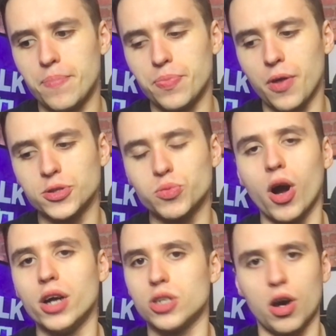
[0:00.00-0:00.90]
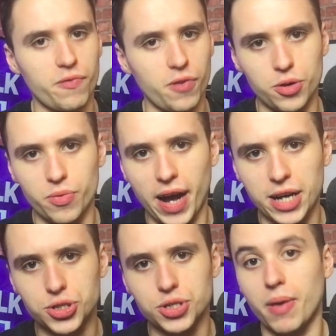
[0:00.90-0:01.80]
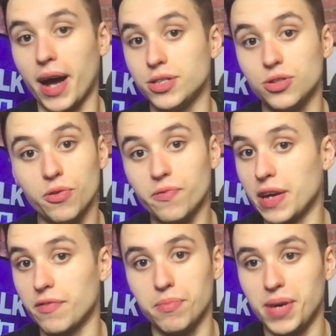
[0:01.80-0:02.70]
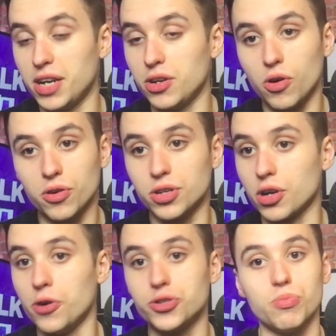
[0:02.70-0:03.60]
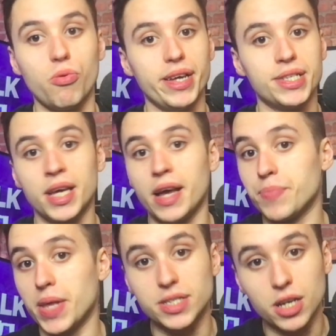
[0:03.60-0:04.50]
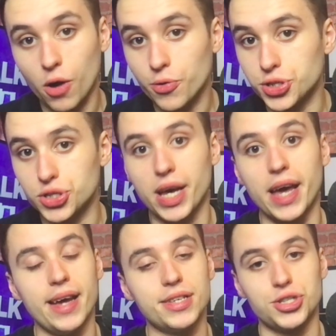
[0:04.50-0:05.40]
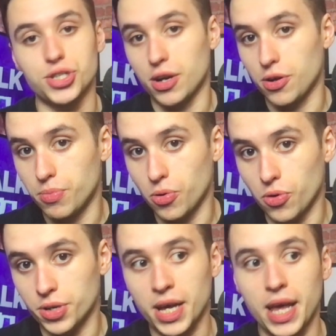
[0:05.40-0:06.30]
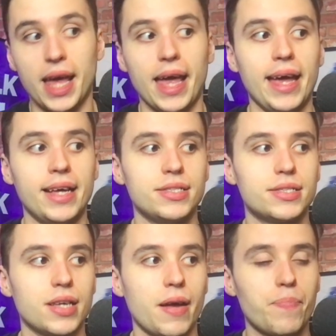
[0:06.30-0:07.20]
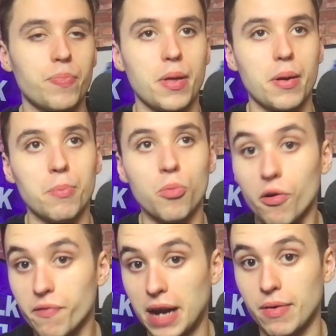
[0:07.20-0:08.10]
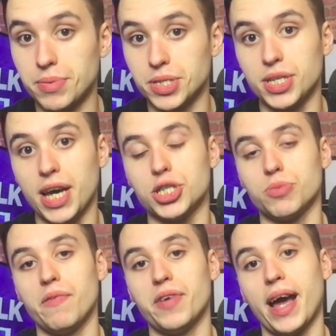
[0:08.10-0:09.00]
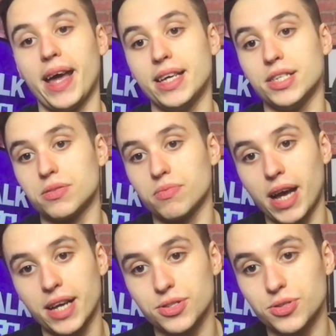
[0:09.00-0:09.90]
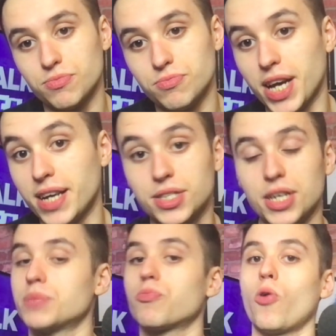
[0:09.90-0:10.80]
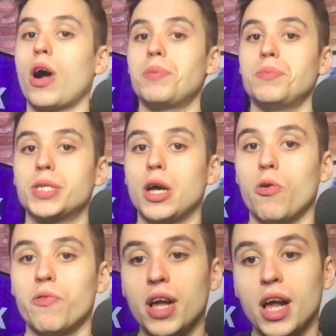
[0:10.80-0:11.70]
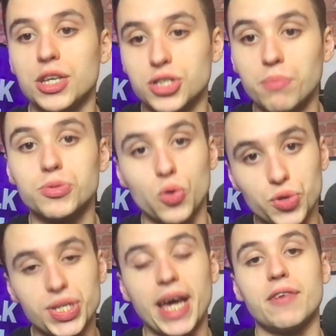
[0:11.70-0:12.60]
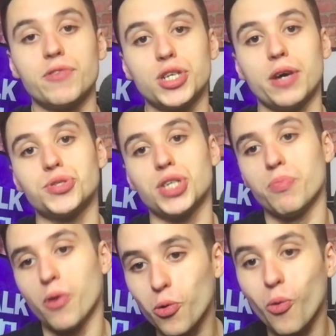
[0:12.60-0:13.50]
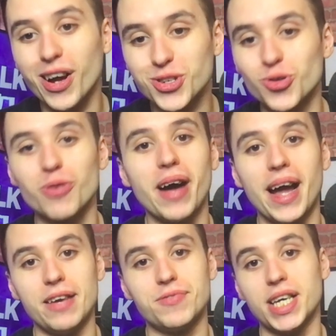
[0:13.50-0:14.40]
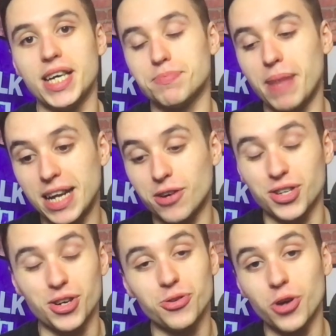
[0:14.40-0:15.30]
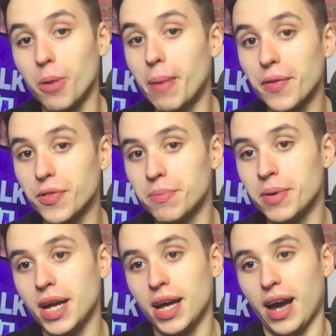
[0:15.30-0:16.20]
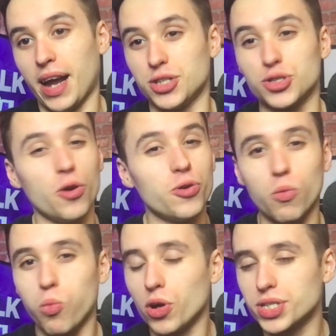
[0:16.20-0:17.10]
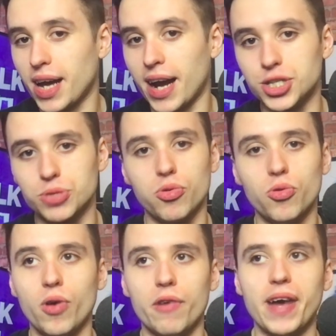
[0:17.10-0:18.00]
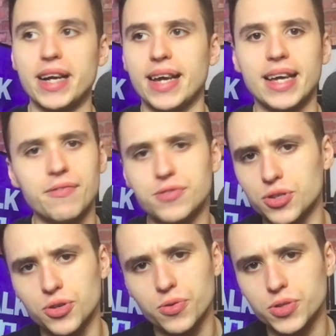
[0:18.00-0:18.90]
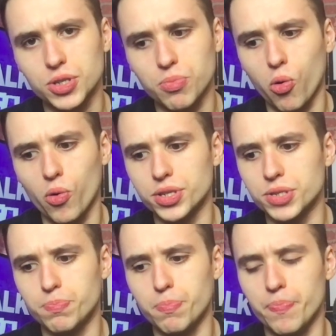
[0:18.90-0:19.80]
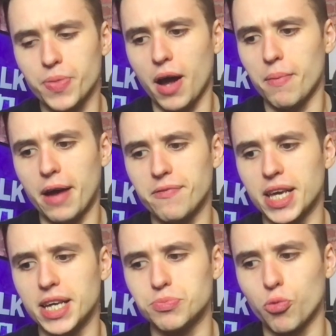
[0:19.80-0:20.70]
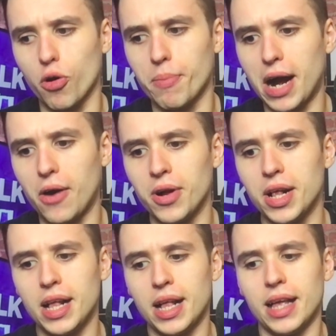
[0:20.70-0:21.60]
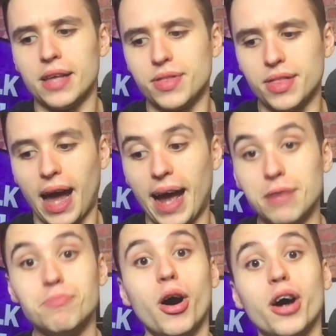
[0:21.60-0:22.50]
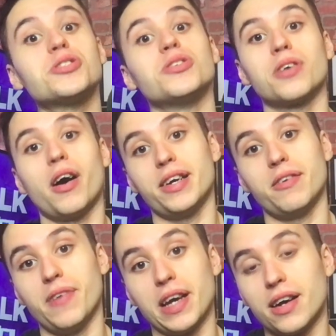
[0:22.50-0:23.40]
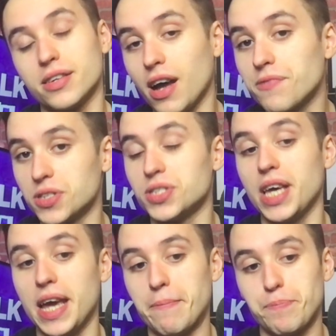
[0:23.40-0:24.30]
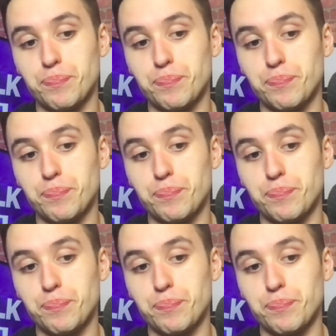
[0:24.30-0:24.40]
those words aren't followed with action. But I do think for me, a non-negotiable is a golden share, is a shadow board, is more fan representation, whether that is, as JT has brought up himself, some sort of stake for Chelsea. I'm not quite sure about NFTs, mainly because I don't know about them, and I just don't know what tangible effect they give to supporters. I think it's more about that in-person kind of thing. I'd love to see